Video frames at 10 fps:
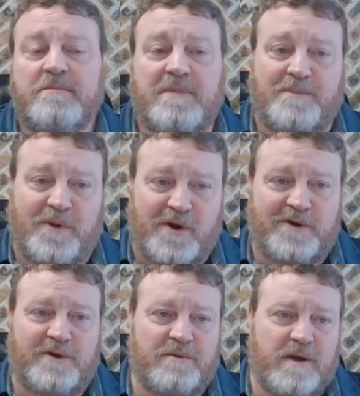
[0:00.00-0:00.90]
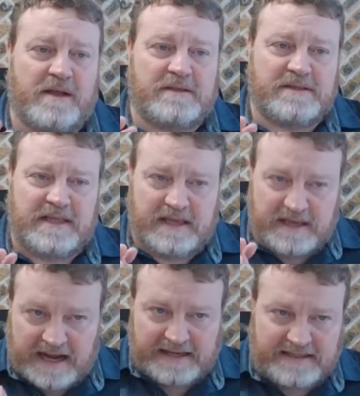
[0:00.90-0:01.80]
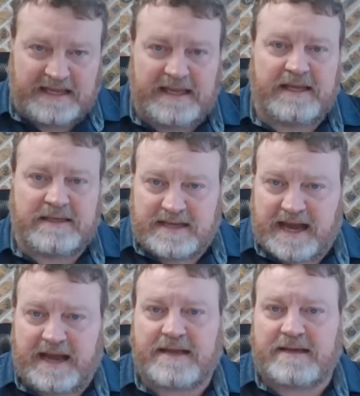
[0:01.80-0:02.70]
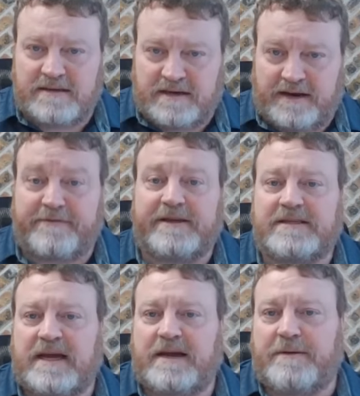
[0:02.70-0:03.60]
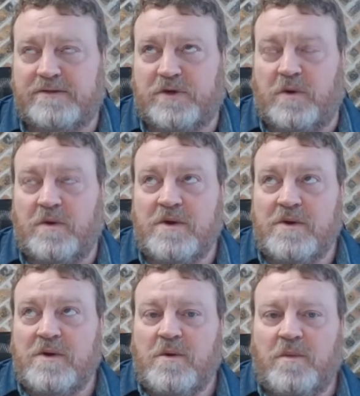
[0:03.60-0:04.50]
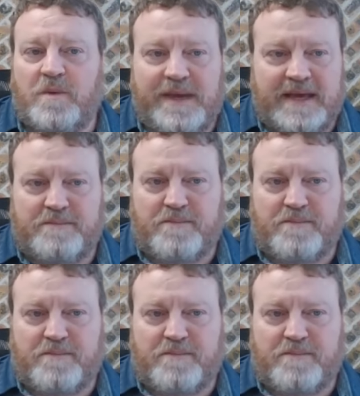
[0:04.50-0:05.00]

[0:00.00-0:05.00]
My partner runs the IT and tech and delivery side. So when we get a